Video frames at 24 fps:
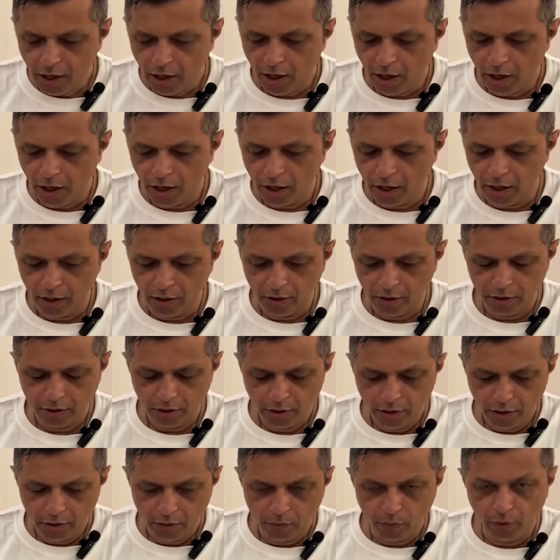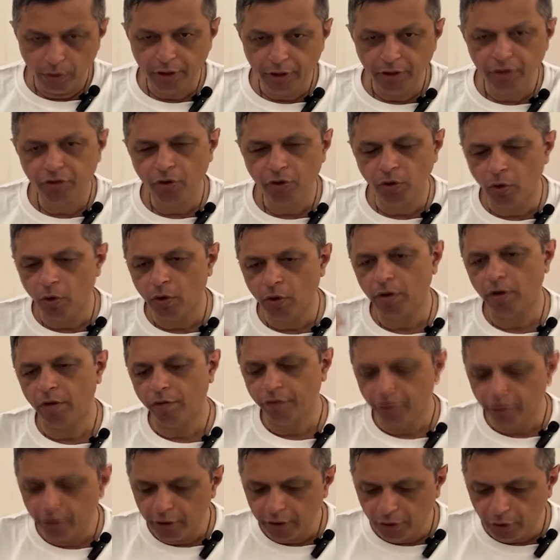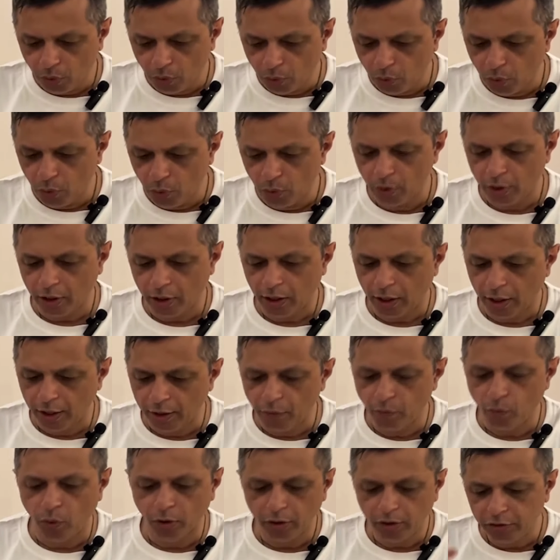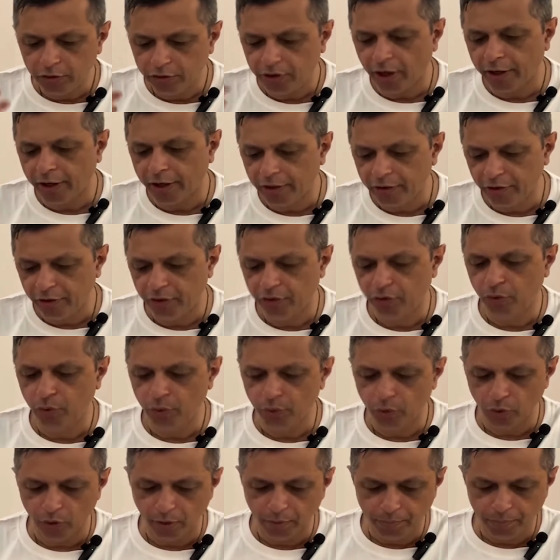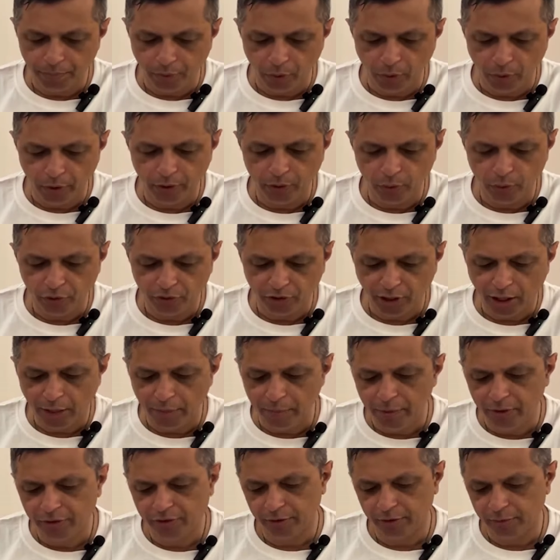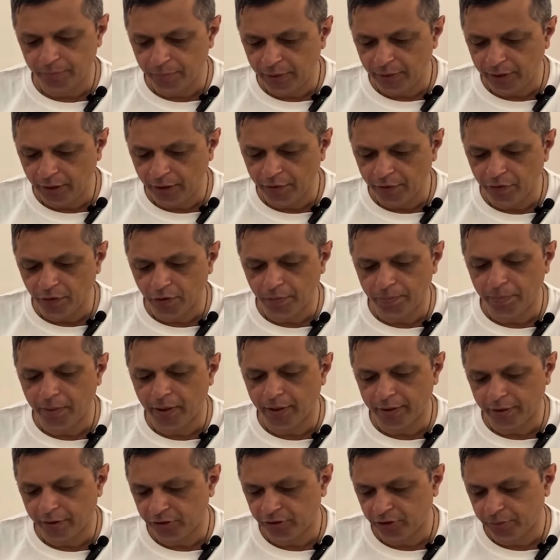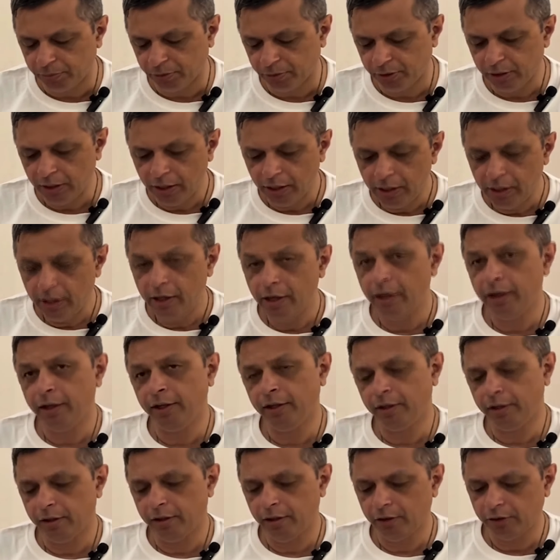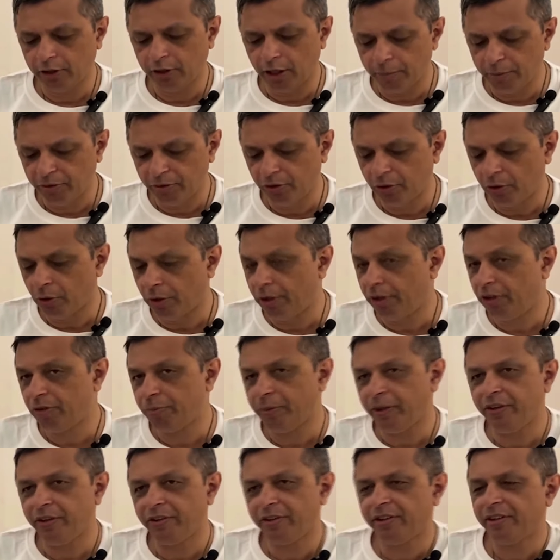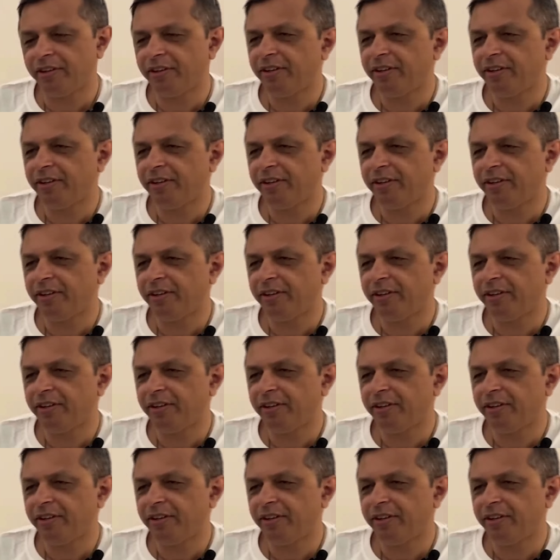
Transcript: What is your work role and what strategies do you employ to establish meaningful partnerships in cybersecurity space?